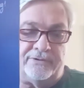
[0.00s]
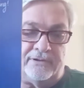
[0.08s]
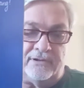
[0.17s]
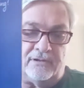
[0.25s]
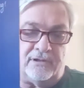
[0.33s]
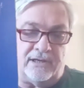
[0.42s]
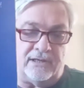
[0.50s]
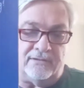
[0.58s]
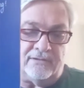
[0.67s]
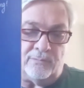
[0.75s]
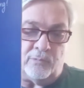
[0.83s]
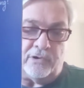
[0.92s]
into line
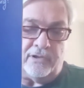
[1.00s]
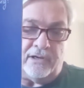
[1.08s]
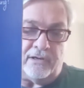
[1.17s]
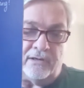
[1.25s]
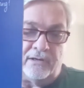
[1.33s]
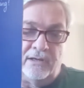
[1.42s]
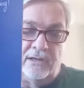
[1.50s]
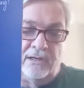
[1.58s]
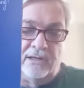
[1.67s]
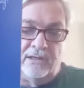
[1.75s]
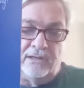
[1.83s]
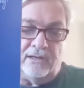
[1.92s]
somewhere there.
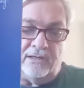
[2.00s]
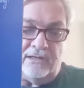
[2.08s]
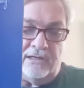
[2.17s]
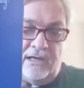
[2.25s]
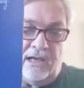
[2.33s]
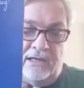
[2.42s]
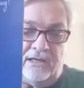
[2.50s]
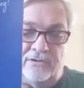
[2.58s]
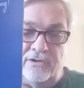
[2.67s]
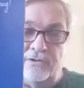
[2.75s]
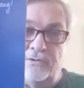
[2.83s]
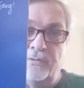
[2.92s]

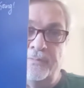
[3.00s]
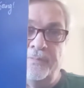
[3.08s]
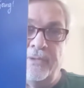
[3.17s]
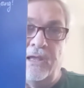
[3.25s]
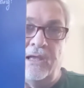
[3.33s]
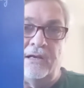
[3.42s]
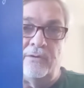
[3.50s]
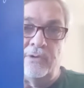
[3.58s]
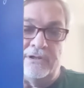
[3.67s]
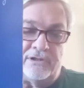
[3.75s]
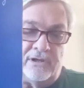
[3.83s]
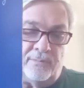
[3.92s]
1982, and it
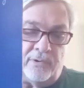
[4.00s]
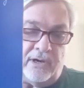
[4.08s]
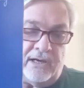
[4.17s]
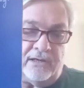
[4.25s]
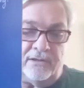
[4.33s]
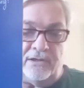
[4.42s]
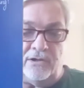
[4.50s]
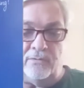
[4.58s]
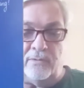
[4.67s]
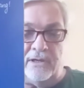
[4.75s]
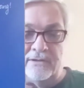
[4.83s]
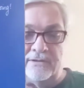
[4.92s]
reached number 8 in the
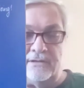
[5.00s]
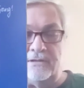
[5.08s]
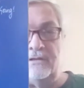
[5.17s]
US.